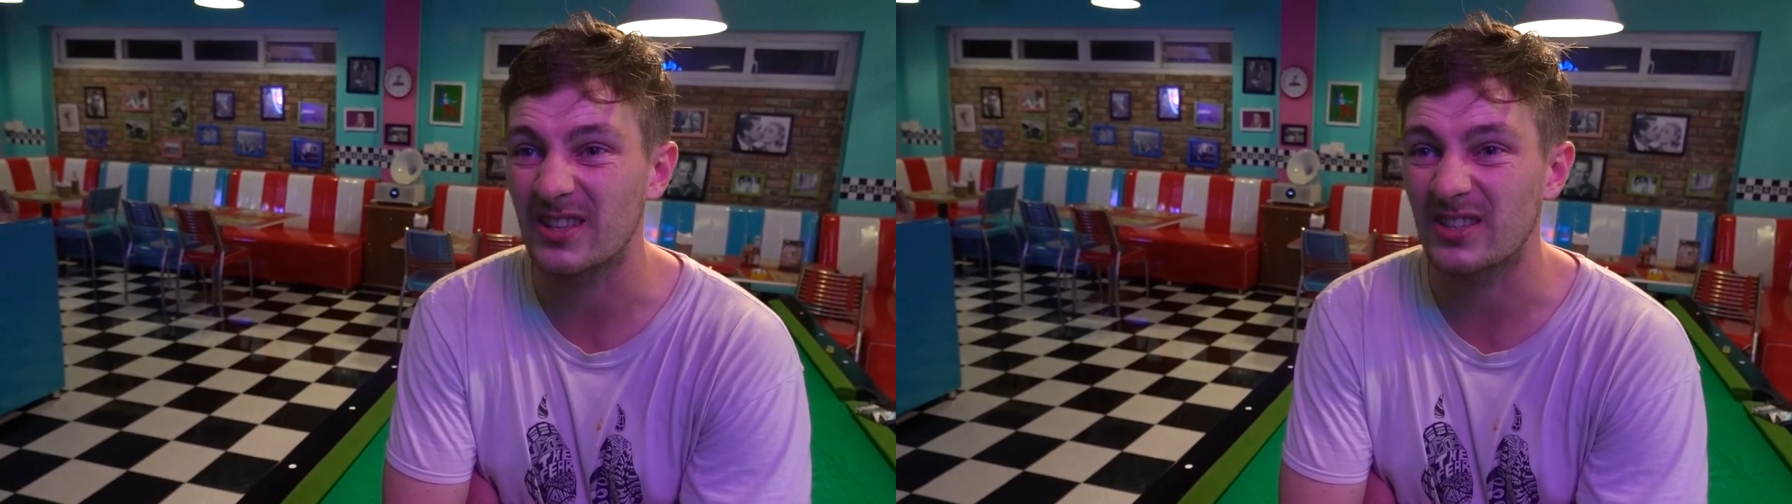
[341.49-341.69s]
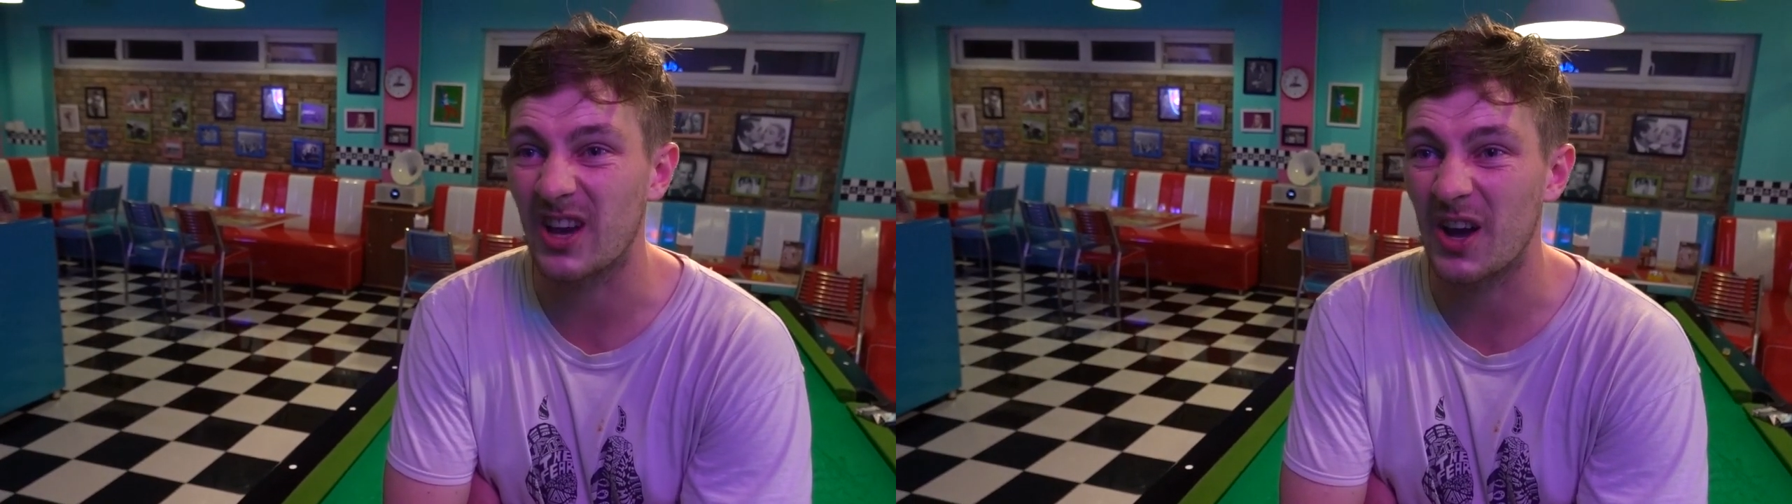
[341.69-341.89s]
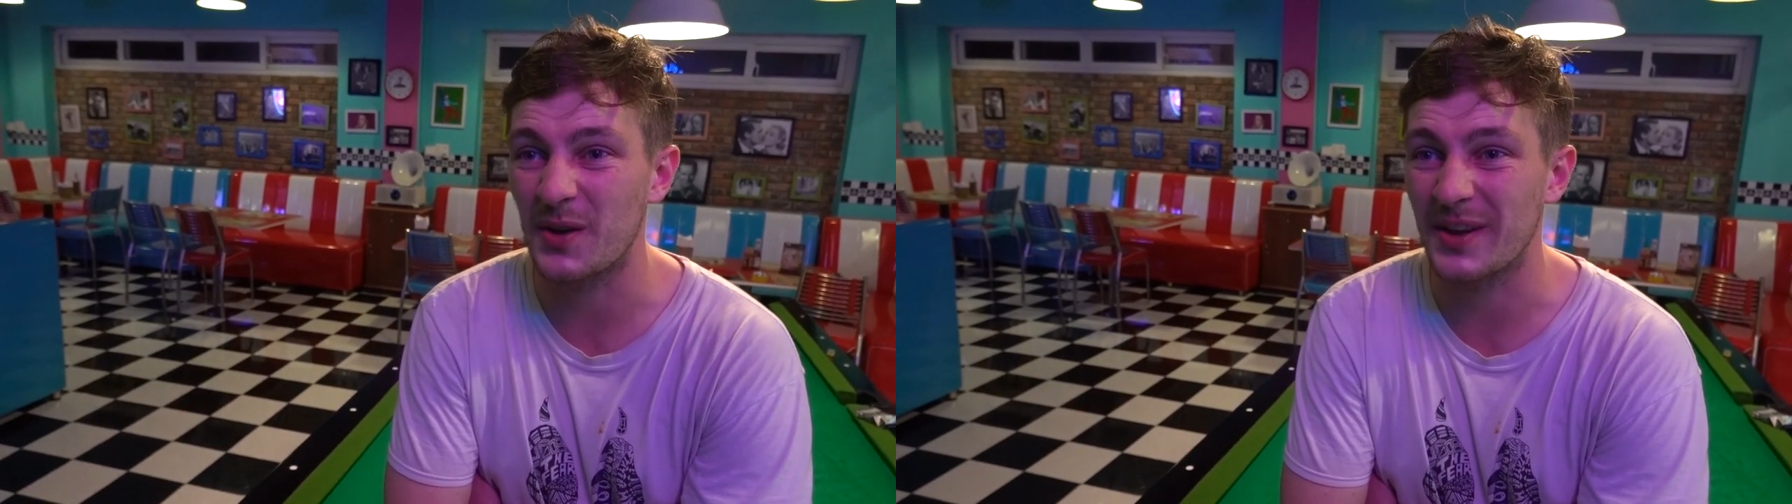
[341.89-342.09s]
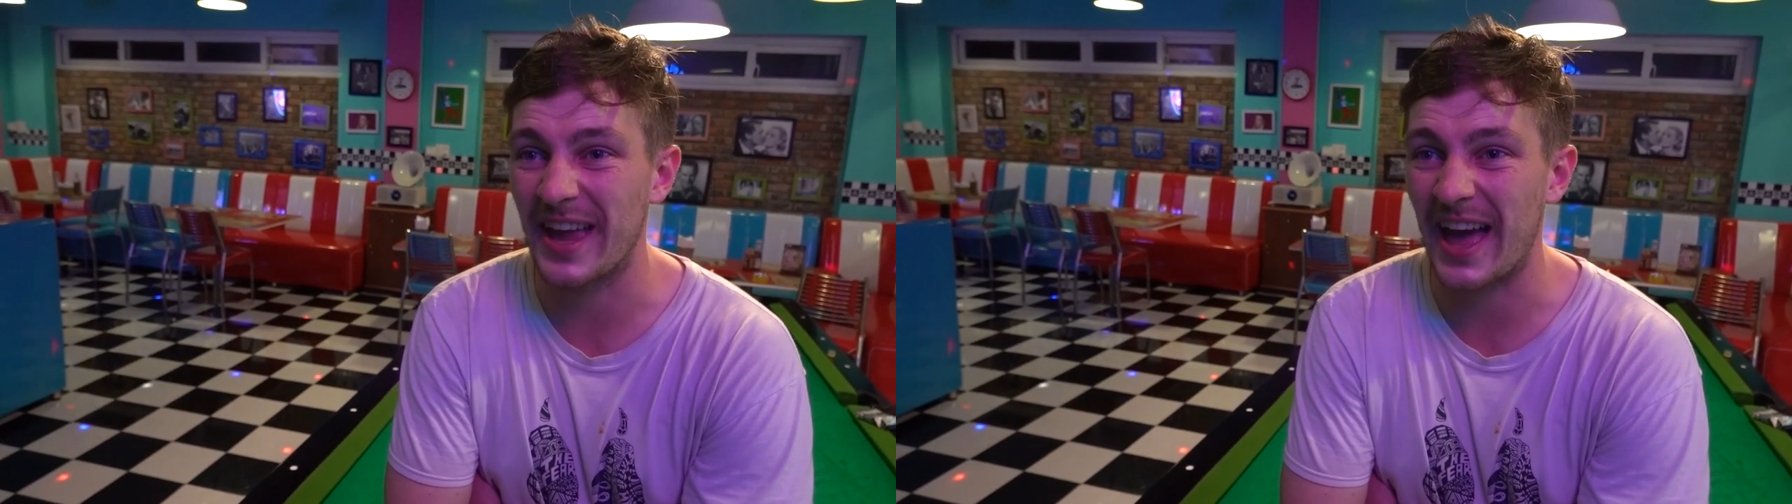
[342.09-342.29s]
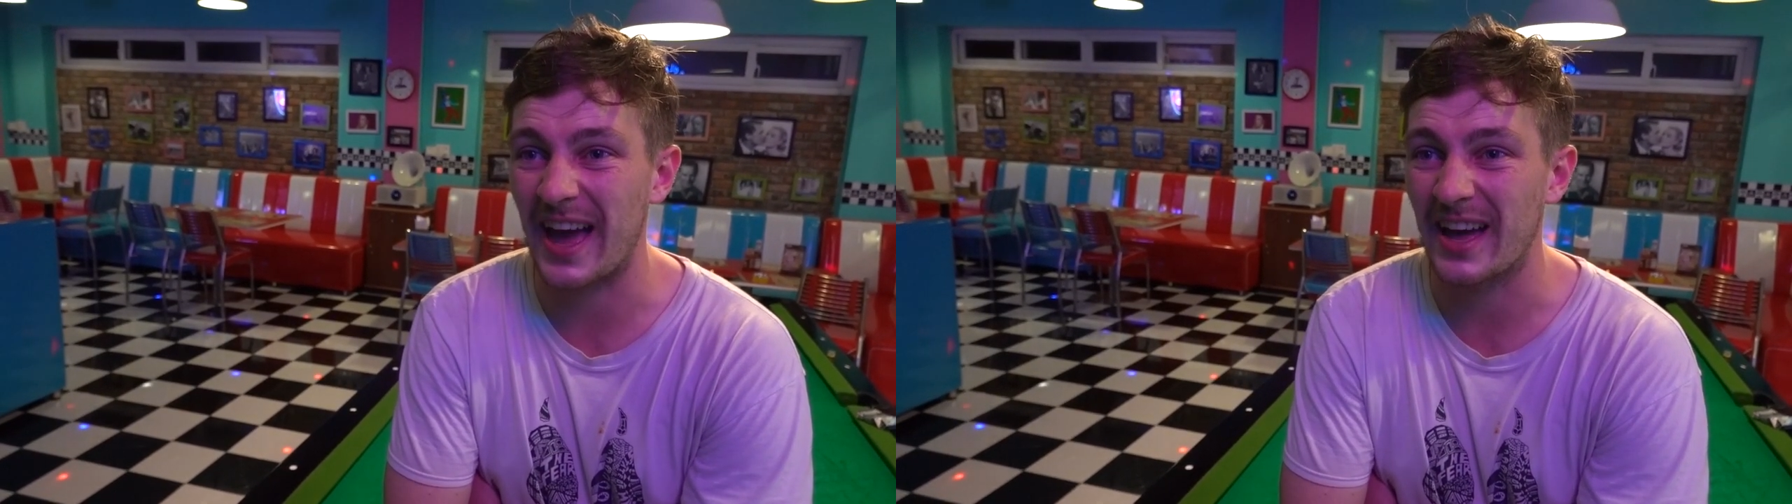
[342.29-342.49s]
So
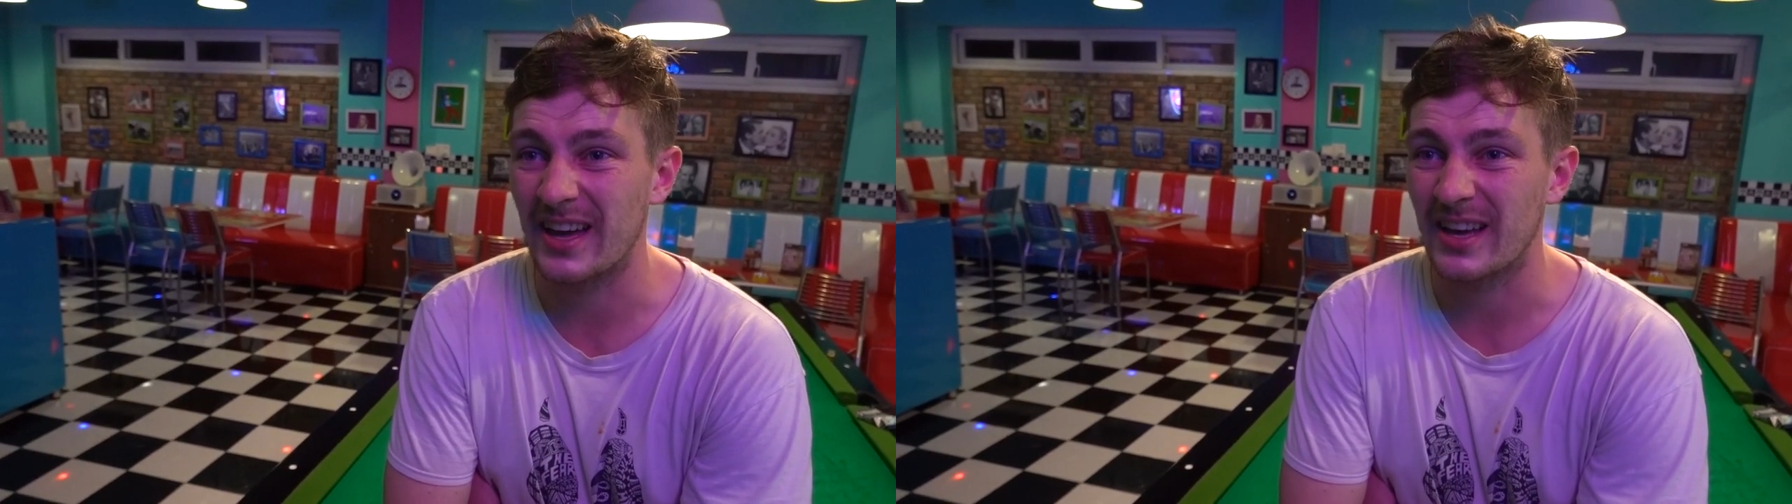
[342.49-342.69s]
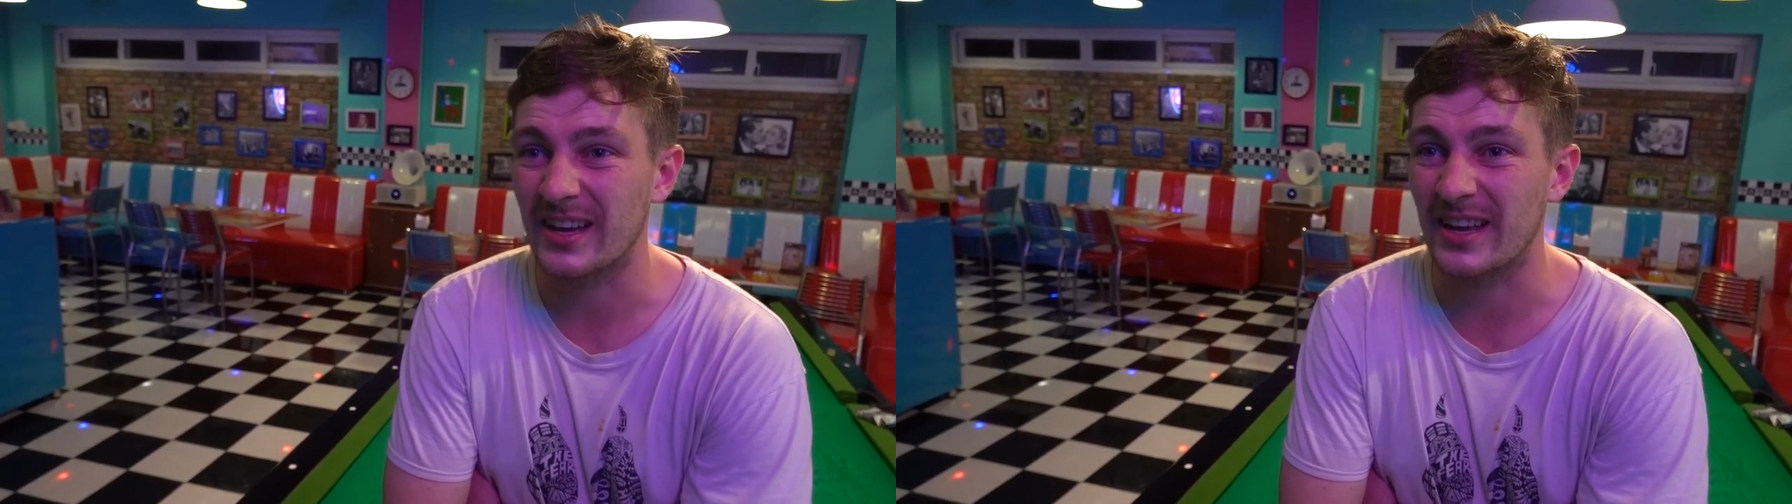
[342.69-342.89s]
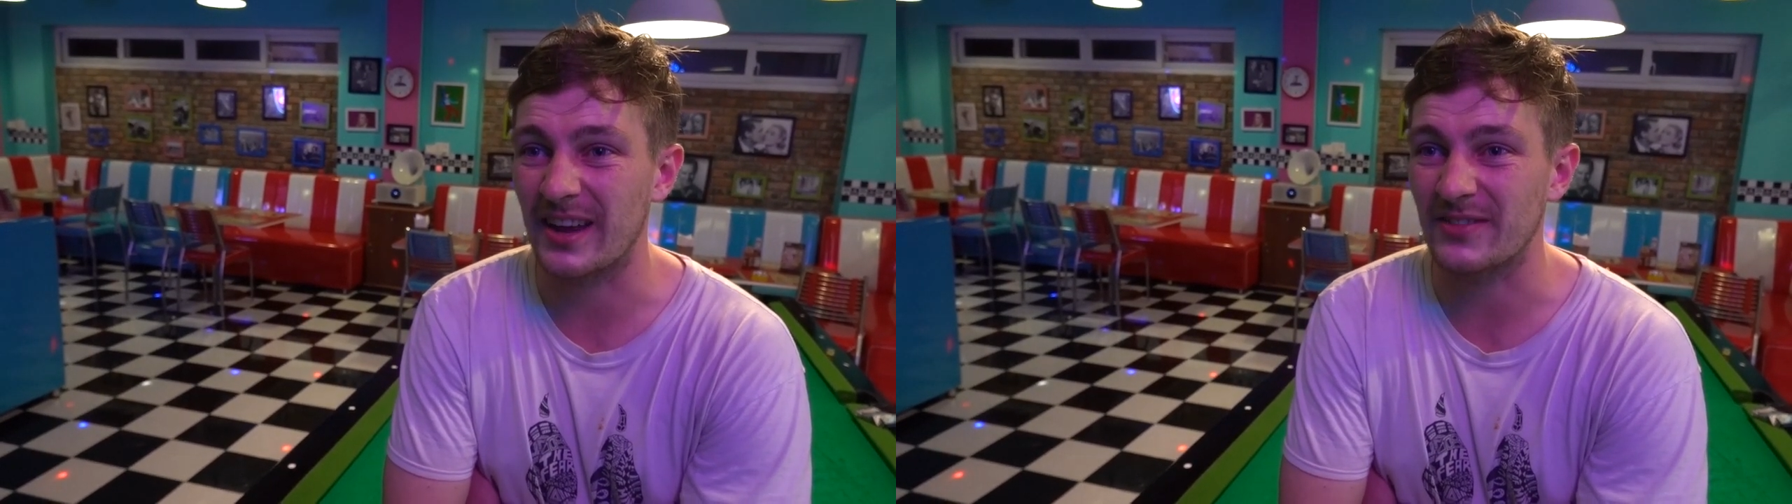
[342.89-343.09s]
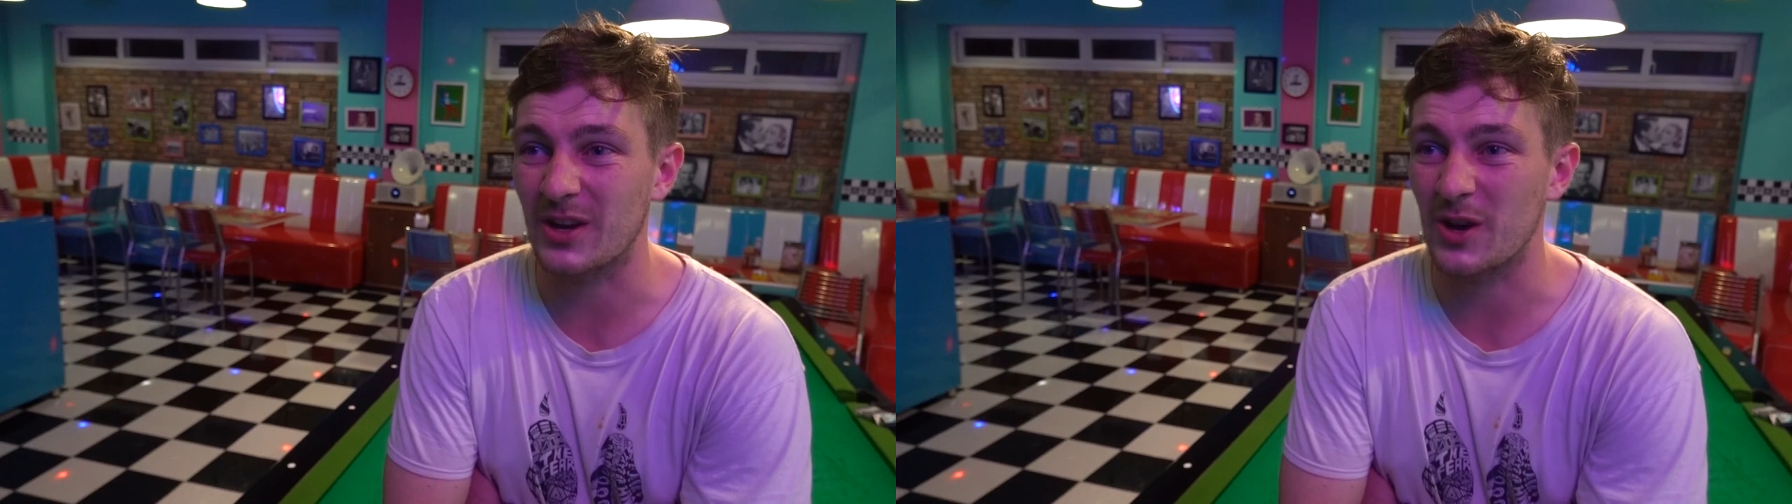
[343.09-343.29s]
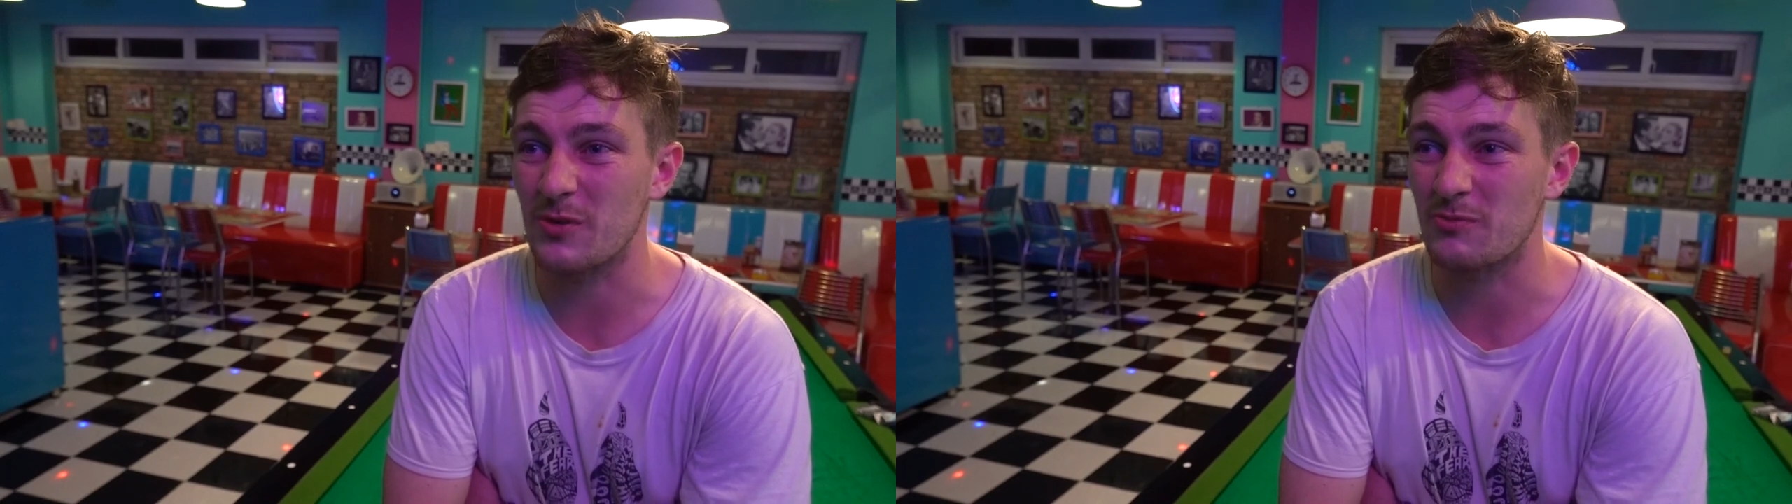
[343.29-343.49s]
yeah, gonna have to
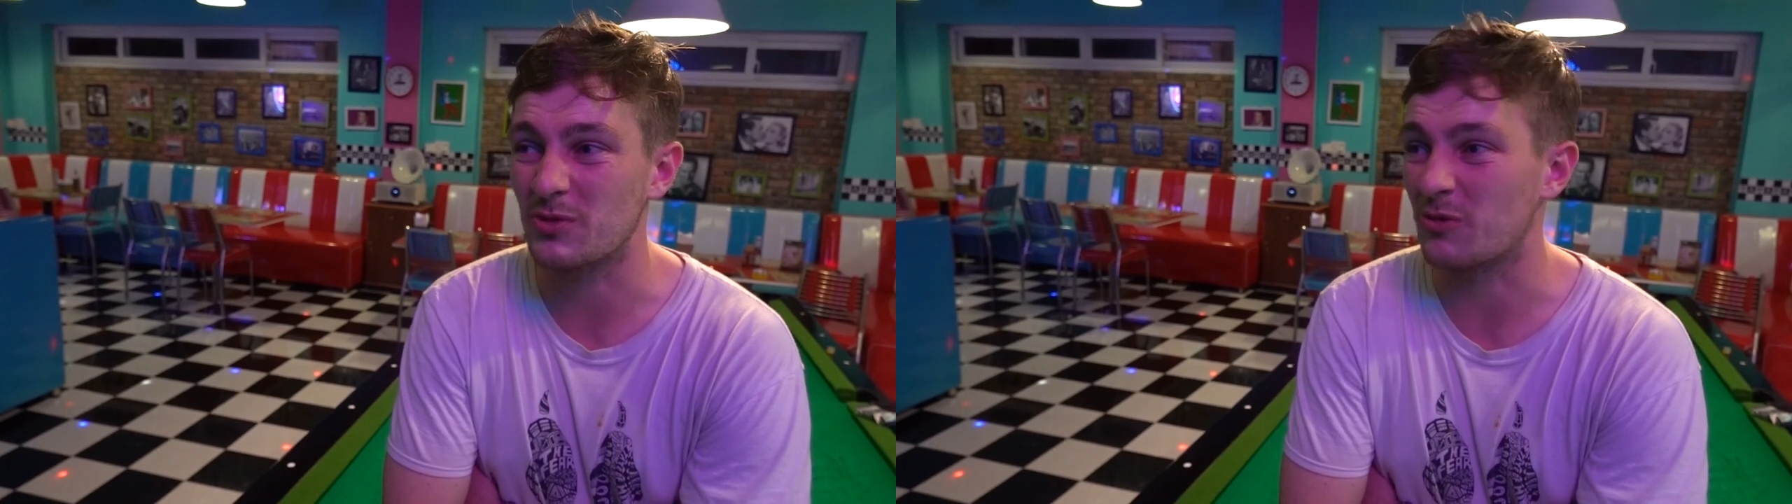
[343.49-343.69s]
go